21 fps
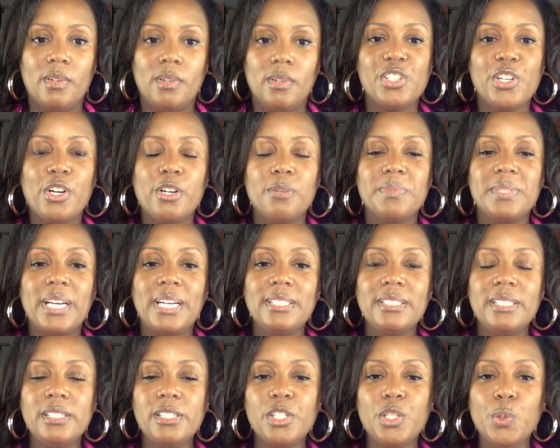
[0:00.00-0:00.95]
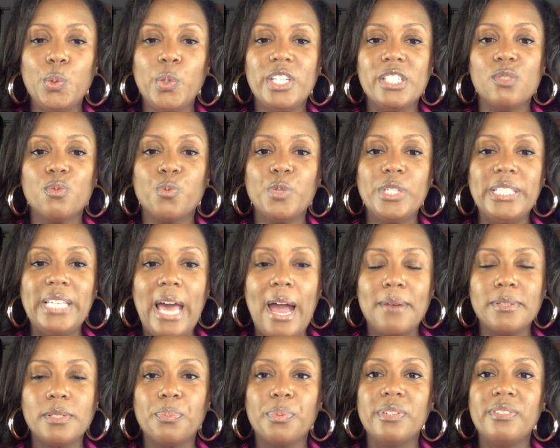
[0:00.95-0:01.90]
Term 92 is
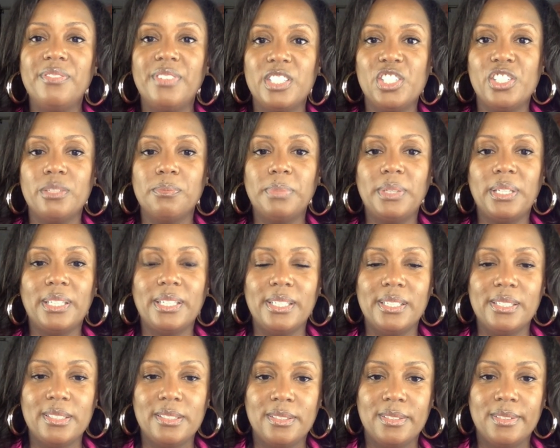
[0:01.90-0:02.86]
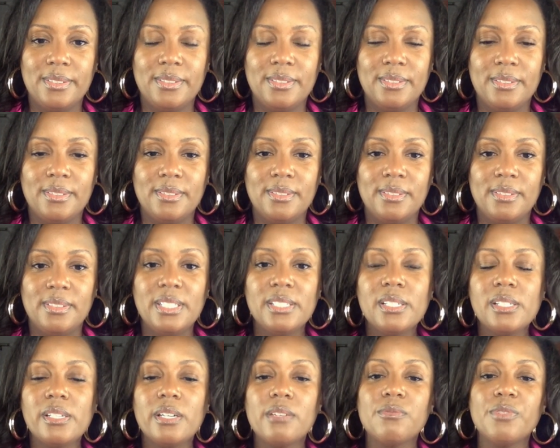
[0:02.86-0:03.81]
relapse prevention plan. This
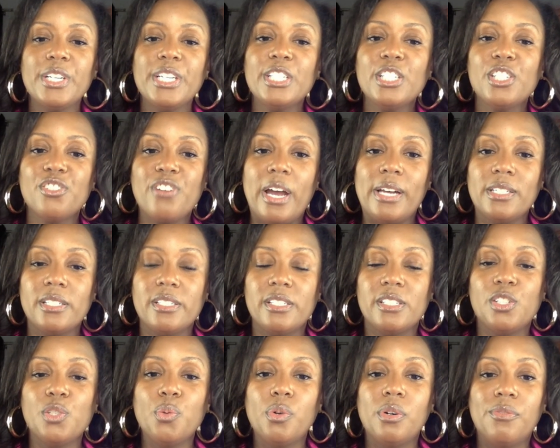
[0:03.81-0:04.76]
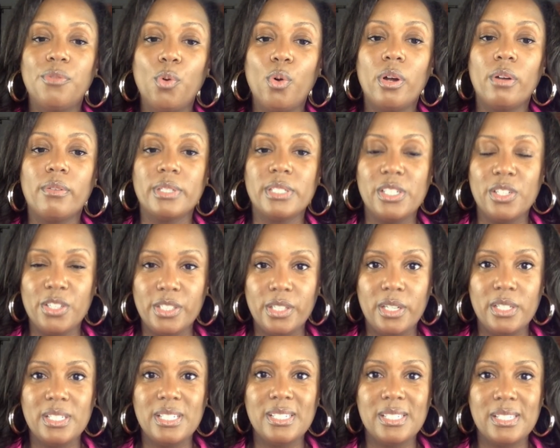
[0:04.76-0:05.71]
is a written strategy to avoid
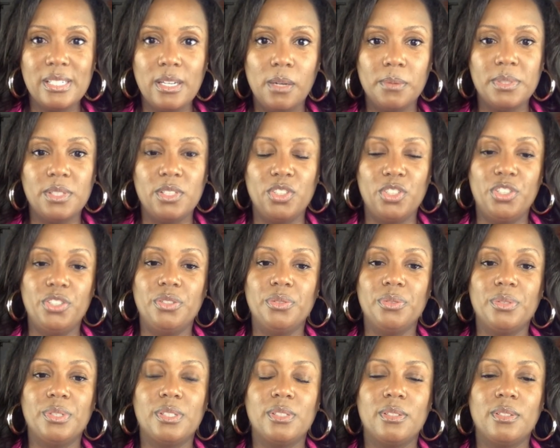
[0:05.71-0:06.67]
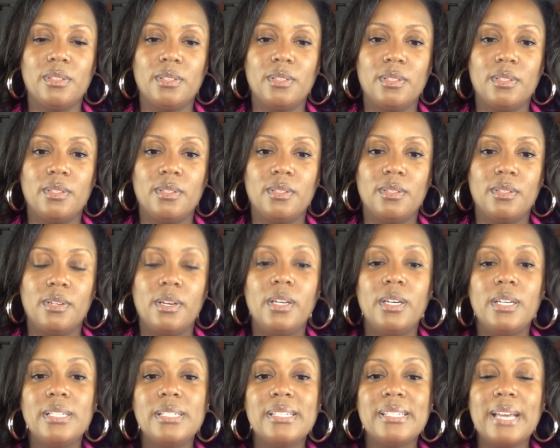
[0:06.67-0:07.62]
returning to substance use.
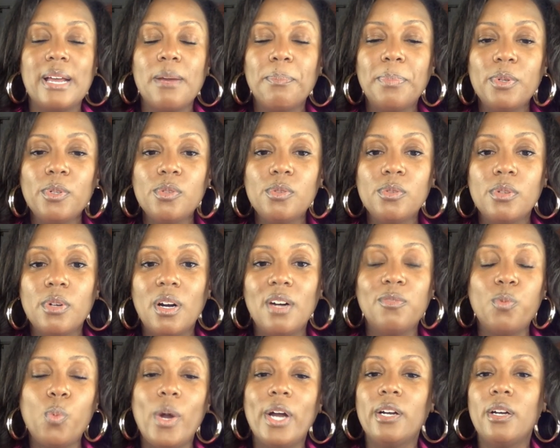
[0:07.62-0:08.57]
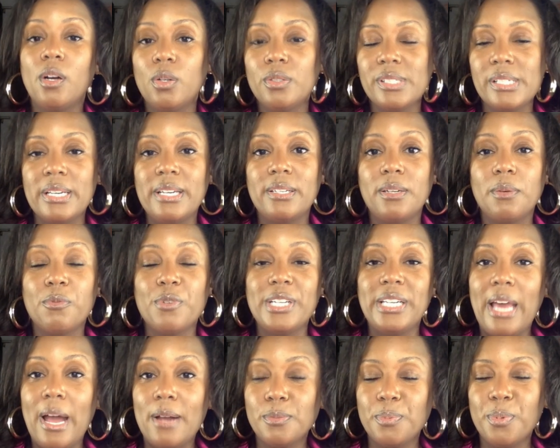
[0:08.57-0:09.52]
An example of what goes in a
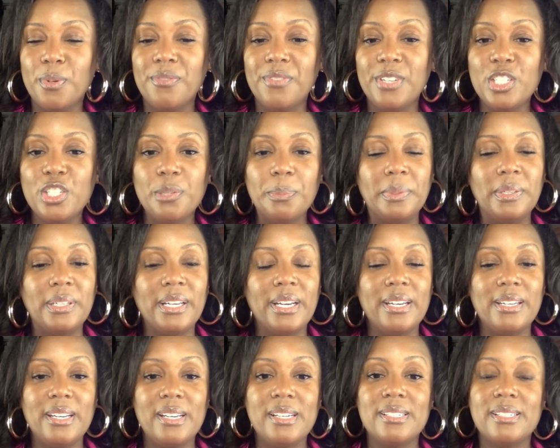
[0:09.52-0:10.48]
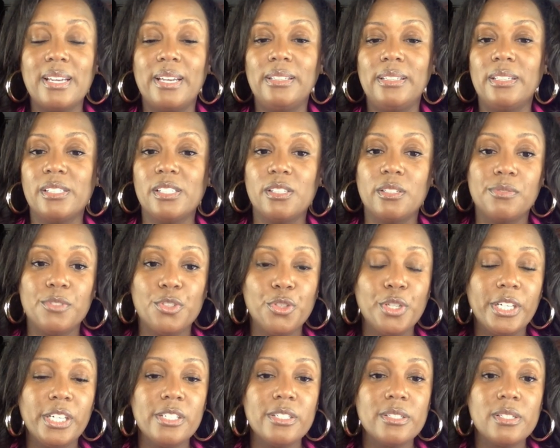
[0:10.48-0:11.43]
relapse prevention plan is a list of
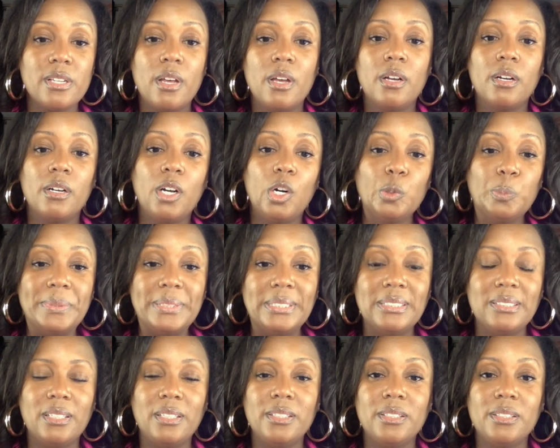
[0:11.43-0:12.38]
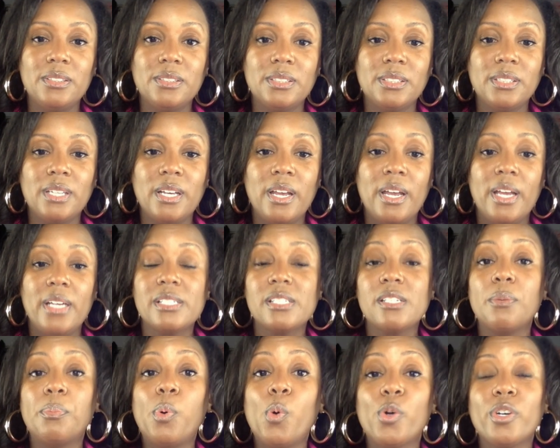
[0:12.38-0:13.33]
triggers, coping skills, and
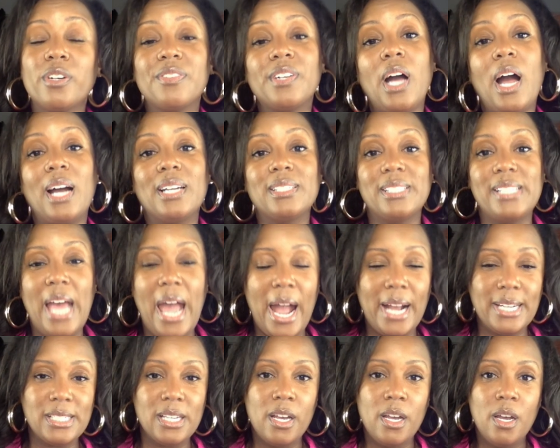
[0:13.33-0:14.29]
supportive contacts.